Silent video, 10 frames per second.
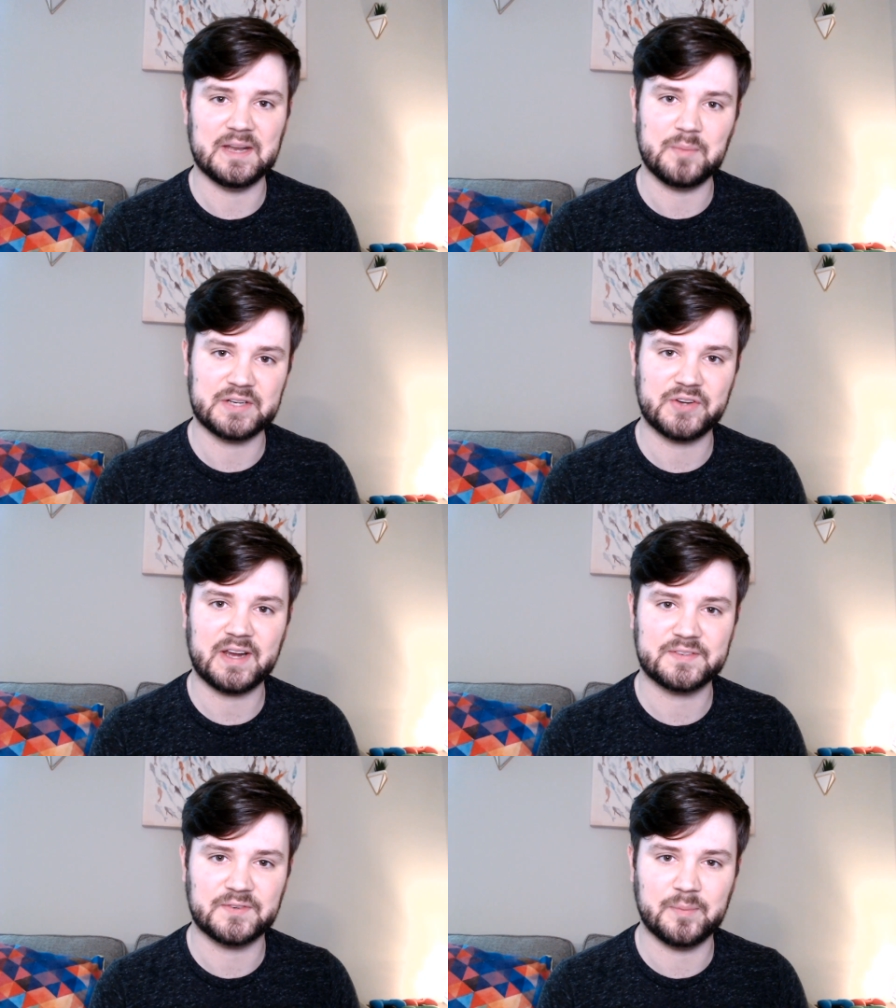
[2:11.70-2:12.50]
in my
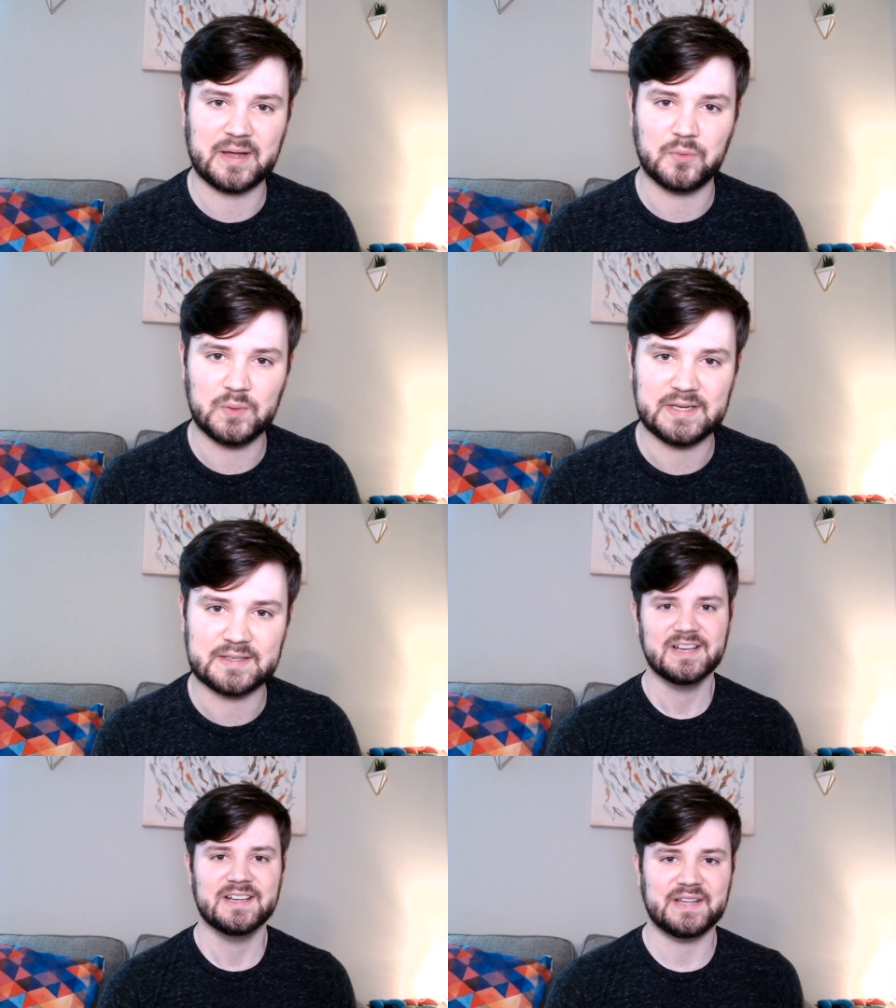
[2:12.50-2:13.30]
tracks for about a week.
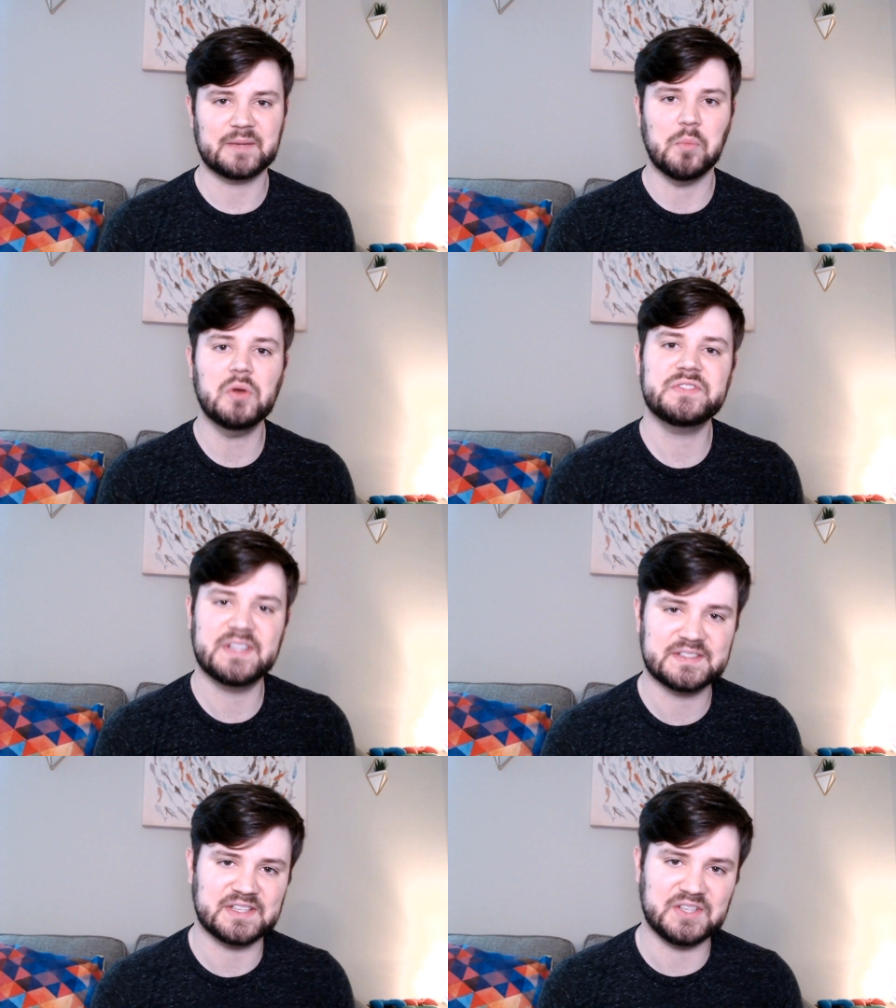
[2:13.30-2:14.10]
Like most
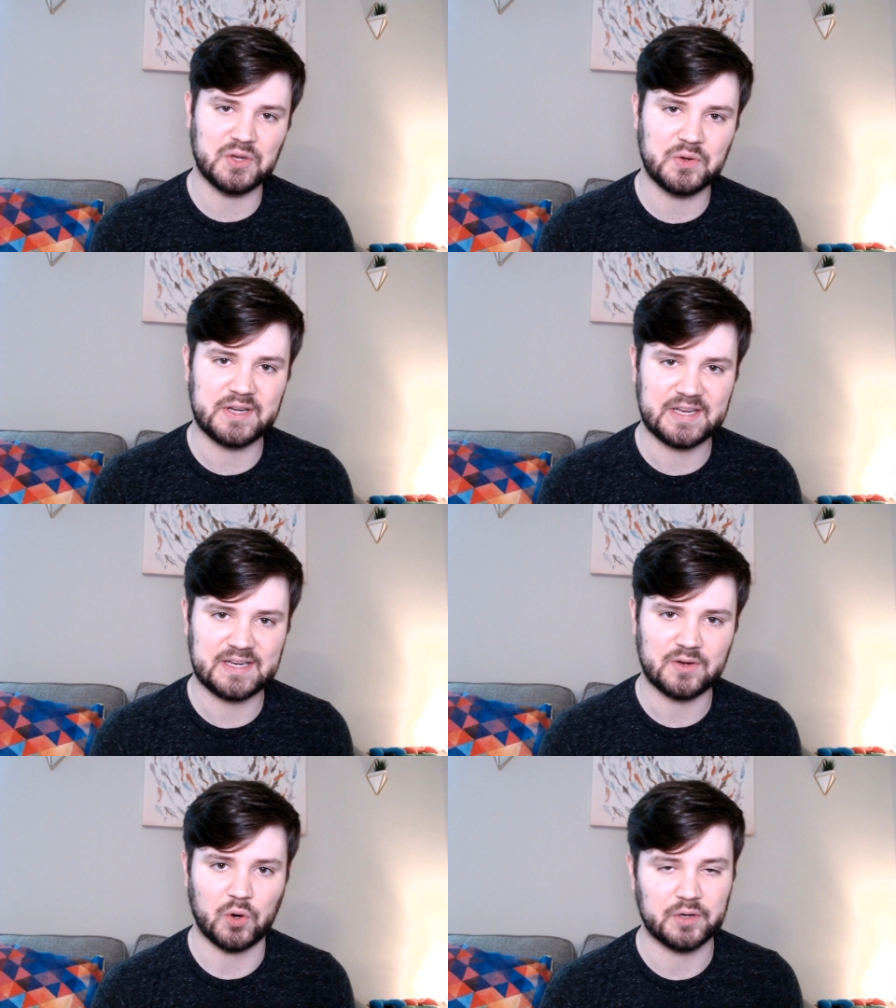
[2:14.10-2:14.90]
things in Unity
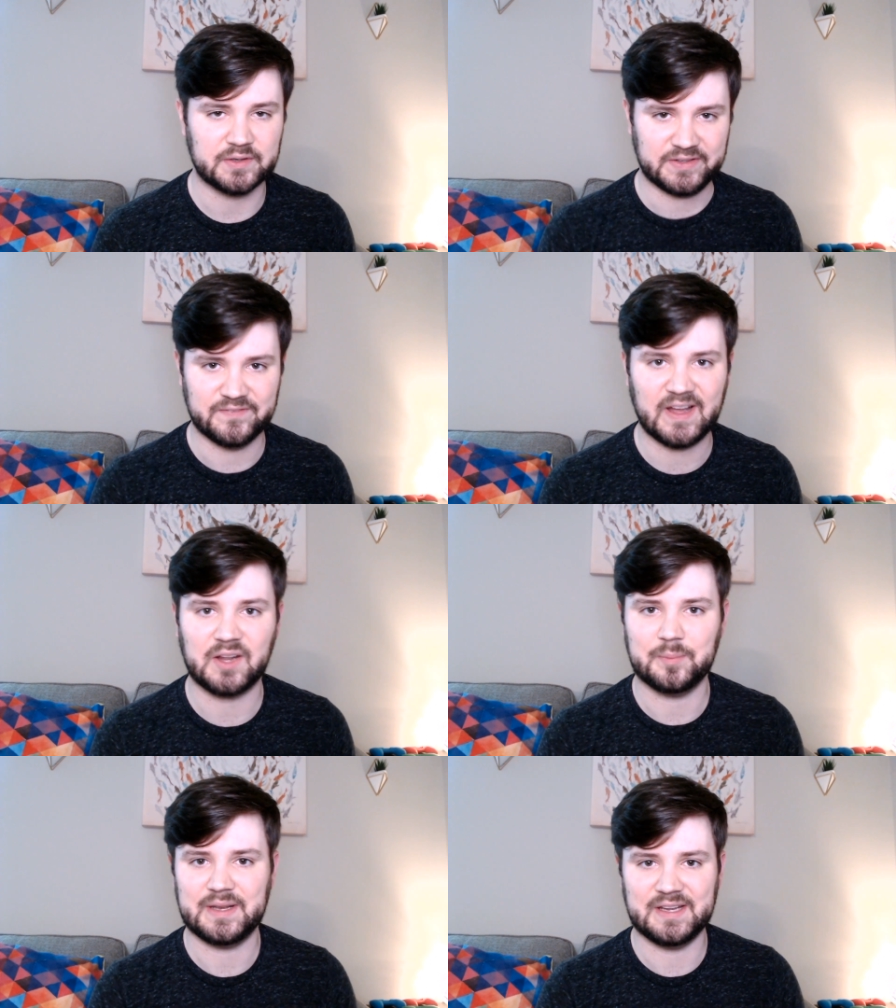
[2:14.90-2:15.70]
or
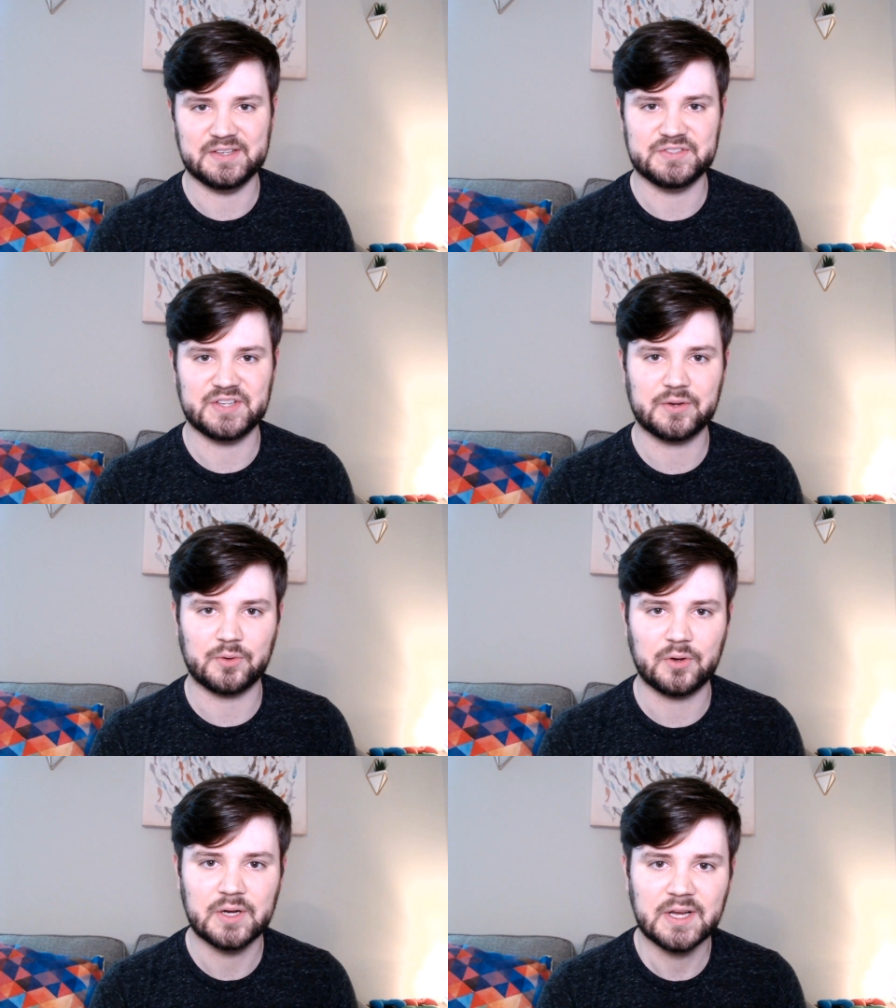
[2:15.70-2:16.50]
development in general,